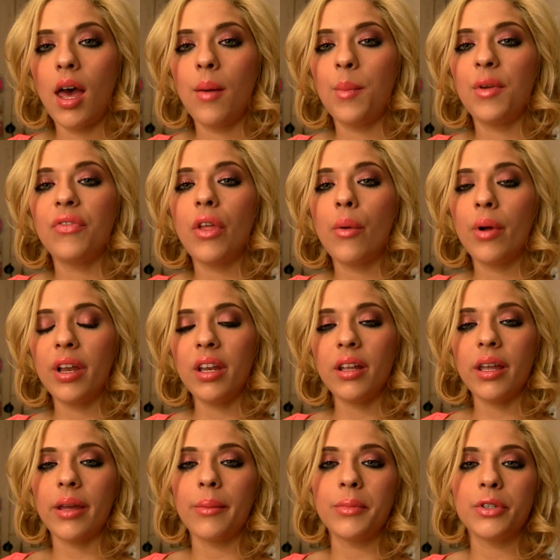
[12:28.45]
If they wanted a
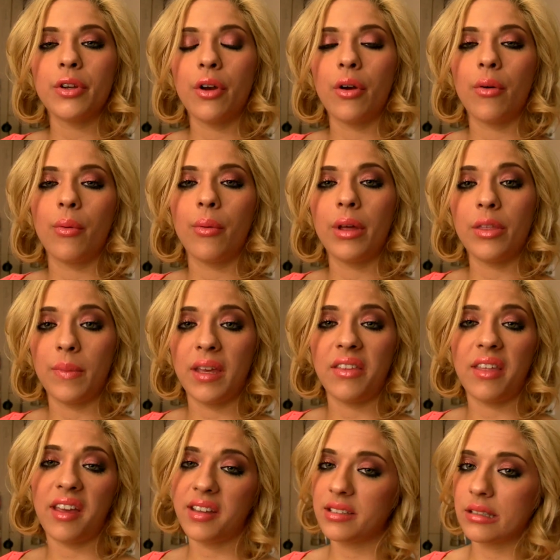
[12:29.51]
cam show with me,
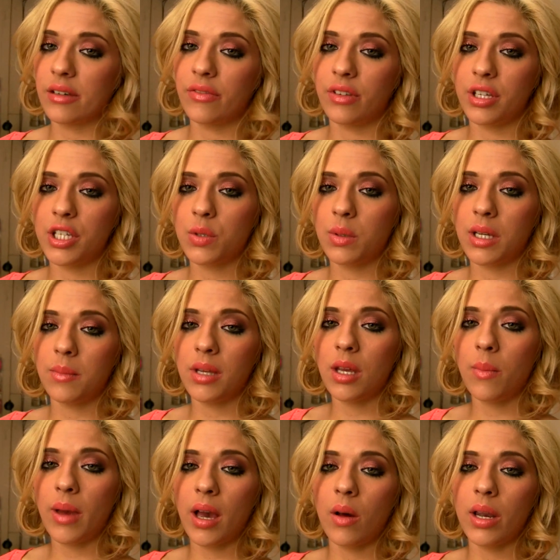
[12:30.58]
they could definitely tweet me
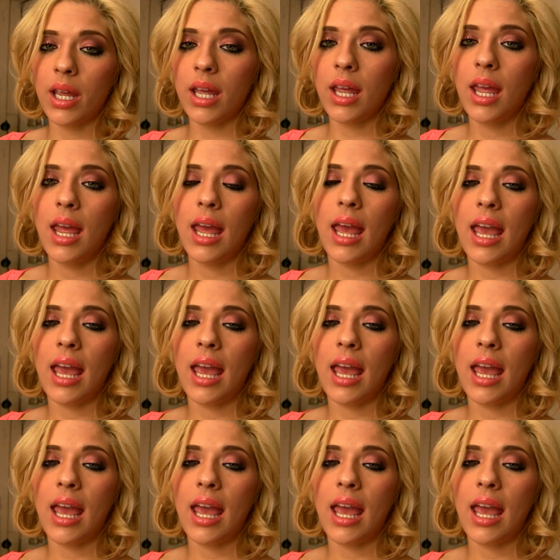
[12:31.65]
about it,